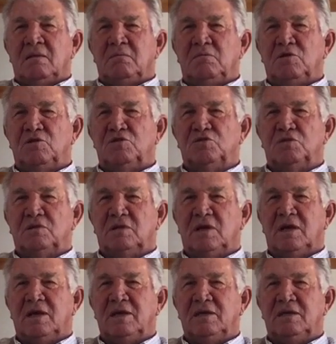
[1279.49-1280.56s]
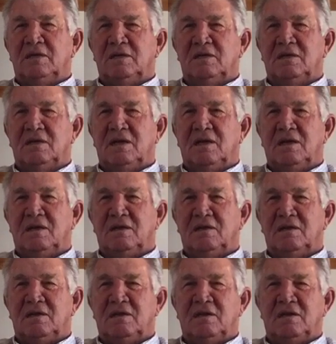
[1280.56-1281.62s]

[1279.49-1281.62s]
mutual night and